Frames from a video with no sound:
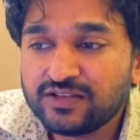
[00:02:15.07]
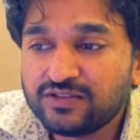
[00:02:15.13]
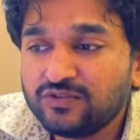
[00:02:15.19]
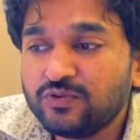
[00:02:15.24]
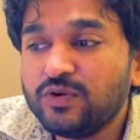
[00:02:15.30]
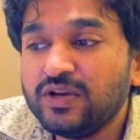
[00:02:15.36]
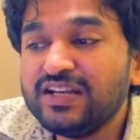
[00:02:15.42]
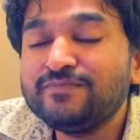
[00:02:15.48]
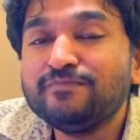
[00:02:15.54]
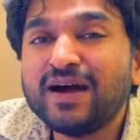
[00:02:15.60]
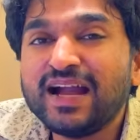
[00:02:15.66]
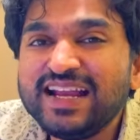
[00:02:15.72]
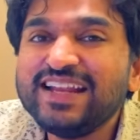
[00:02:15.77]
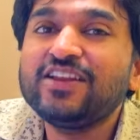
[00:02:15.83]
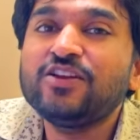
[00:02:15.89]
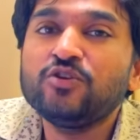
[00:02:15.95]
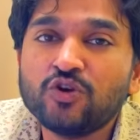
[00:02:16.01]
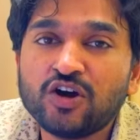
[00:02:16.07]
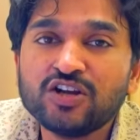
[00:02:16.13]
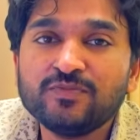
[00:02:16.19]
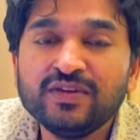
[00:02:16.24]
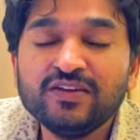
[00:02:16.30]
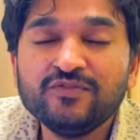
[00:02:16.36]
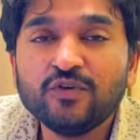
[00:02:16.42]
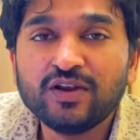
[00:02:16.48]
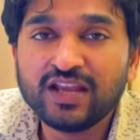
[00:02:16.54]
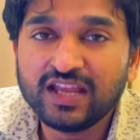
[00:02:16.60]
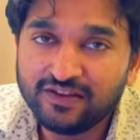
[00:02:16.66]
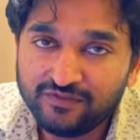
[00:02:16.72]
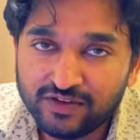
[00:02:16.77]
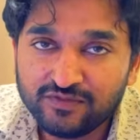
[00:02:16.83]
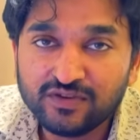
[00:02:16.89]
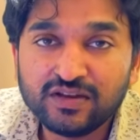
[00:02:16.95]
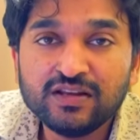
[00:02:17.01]
So it might not be for
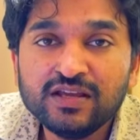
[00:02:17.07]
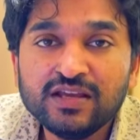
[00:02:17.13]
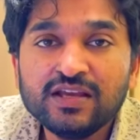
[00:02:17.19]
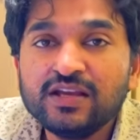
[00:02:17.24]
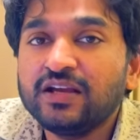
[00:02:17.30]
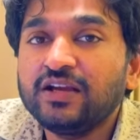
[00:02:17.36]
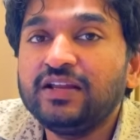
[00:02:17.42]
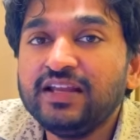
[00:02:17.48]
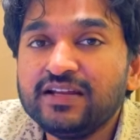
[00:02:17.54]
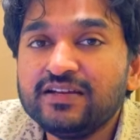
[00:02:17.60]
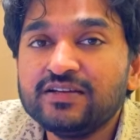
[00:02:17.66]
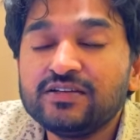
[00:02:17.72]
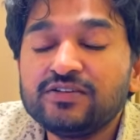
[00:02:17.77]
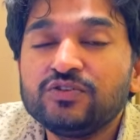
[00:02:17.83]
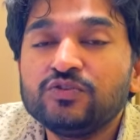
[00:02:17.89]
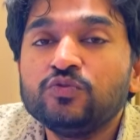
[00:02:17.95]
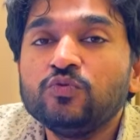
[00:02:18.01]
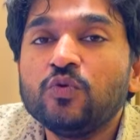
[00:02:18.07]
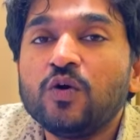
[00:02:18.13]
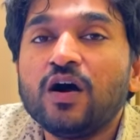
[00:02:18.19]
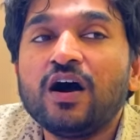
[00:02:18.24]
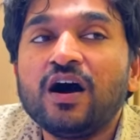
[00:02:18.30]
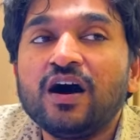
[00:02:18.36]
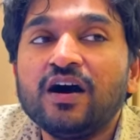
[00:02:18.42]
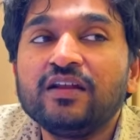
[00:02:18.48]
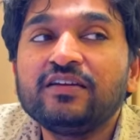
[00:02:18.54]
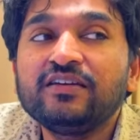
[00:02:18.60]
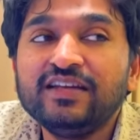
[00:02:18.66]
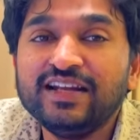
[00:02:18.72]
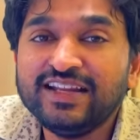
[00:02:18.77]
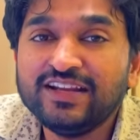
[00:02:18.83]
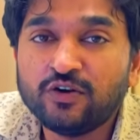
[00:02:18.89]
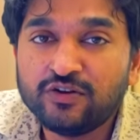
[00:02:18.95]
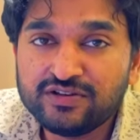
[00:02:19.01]
everyone, creators who are
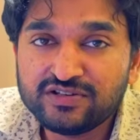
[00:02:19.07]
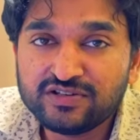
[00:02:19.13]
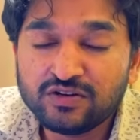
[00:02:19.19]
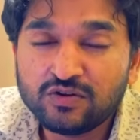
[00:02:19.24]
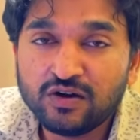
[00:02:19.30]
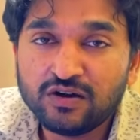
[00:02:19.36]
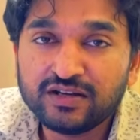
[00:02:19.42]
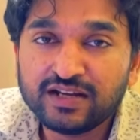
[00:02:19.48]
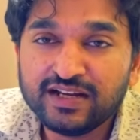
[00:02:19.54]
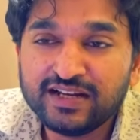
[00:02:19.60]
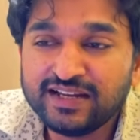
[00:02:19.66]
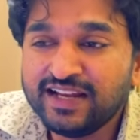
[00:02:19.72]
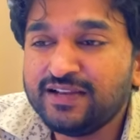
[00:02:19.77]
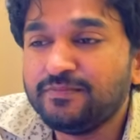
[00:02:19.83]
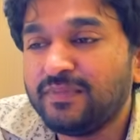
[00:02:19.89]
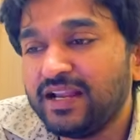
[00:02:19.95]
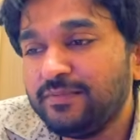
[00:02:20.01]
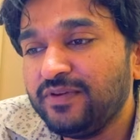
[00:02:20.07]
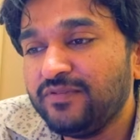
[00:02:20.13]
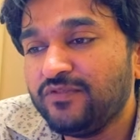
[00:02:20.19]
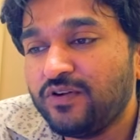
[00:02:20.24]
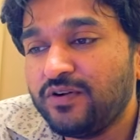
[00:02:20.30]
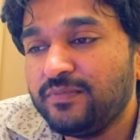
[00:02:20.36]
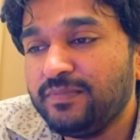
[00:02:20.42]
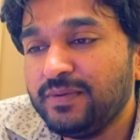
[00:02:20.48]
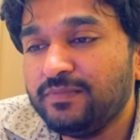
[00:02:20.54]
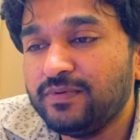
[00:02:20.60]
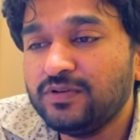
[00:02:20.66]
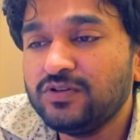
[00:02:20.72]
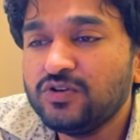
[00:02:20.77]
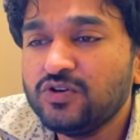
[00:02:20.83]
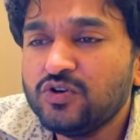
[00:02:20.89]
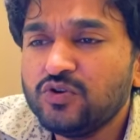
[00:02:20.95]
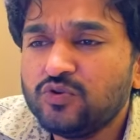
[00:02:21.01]
creating original content. It might be for people
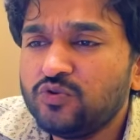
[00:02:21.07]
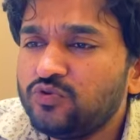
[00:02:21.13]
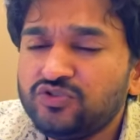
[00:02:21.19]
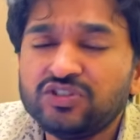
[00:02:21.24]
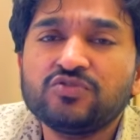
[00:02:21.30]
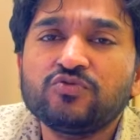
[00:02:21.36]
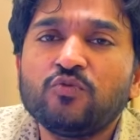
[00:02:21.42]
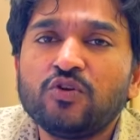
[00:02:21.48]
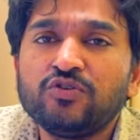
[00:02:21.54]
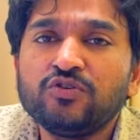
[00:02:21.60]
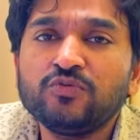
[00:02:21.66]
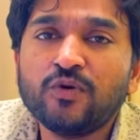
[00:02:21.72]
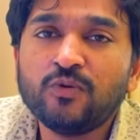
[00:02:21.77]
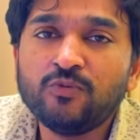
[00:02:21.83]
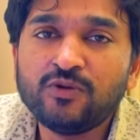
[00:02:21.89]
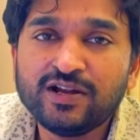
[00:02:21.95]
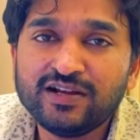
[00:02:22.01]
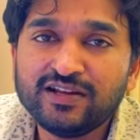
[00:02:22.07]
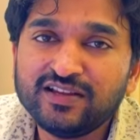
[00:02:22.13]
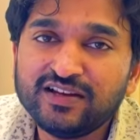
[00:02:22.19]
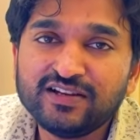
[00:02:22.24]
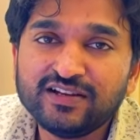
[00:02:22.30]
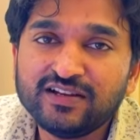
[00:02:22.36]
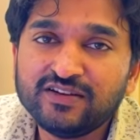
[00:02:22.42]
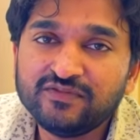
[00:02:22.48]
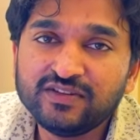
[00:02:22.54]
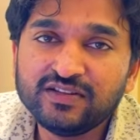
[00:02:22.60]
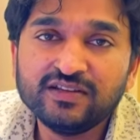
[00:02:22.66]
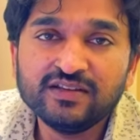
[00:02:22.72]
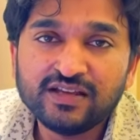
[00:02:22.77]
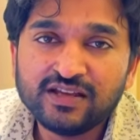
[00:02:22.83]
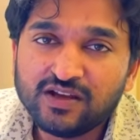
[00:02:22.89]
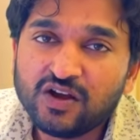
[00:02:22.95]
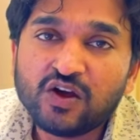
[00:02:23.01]
who just want to populate the internet with
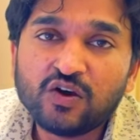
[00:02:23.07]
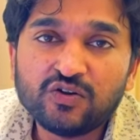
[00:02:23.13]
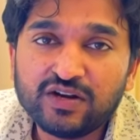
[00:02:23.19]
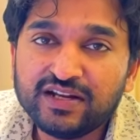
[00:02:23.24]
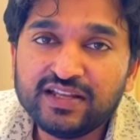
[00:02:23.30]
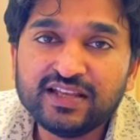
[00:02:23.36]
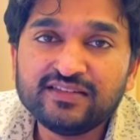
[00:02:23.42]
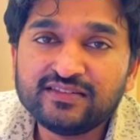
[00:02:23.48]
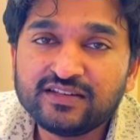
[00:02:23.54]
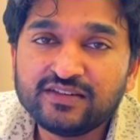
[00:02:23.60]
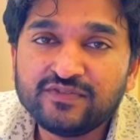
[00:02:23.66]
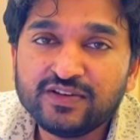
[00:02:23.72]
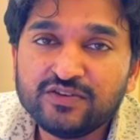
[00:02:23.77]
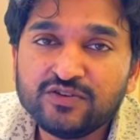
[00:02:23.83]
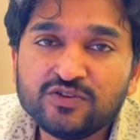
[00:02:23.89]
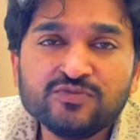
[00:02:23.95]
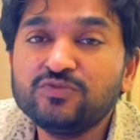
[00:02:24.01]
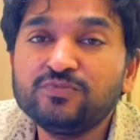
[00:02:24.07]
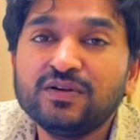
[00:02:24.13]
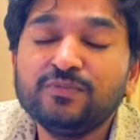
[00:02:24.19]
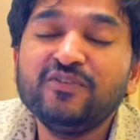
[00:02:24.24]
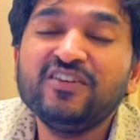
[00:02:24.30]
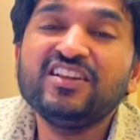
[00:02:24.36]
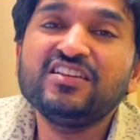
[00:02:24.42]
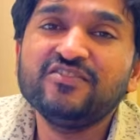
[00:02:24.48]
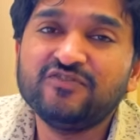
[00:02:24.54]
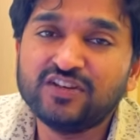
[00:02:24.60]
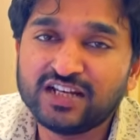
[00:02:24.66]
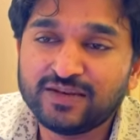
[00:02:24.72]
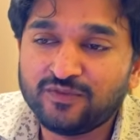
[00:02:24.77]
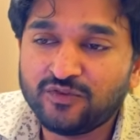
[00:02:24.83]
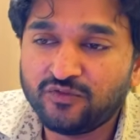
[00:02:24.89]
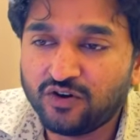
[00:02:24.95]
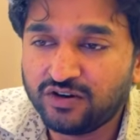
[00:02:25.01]
already existing videos, but with a different
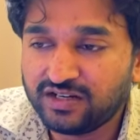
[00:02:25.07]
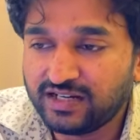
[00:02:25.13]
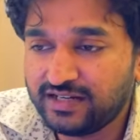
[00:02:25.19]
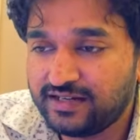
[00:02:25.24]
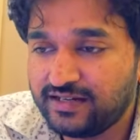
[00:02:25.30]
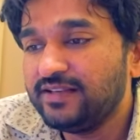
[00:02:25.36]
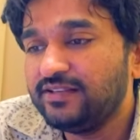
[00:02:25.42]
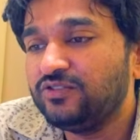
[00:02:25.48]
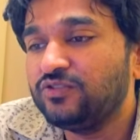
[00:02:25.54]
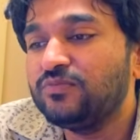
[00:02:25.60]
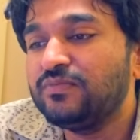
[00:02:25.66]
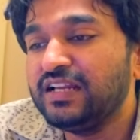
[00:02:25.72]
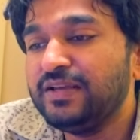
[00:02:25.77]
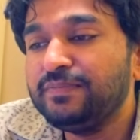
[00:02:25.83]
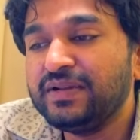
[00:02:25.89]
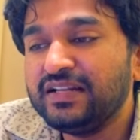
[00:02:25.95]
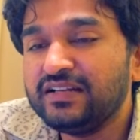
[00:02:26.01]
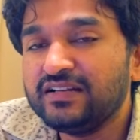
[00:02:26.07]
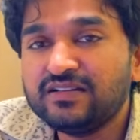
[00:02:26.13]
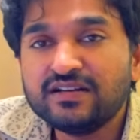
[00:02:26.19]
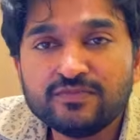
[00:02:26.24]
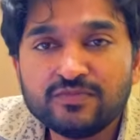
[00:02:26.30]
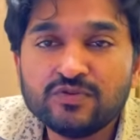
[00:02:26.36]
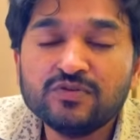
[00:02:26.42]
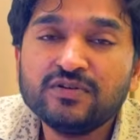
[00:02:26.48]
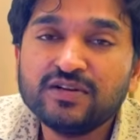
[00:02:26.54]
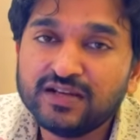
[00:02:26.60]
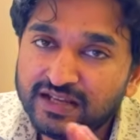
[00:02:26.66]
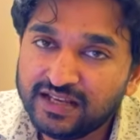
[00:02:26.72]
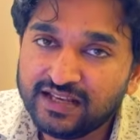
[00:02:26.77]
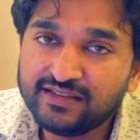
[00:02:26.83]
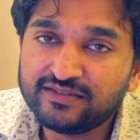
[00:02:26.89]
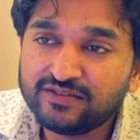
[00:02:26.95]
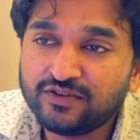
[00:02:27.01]
type of content. So MoneyPrinterTurbo
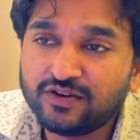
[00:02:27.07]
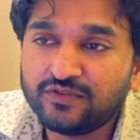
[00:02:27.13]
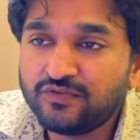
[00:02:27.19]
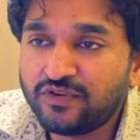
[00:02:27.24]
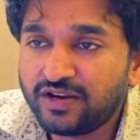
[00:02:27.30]
is not for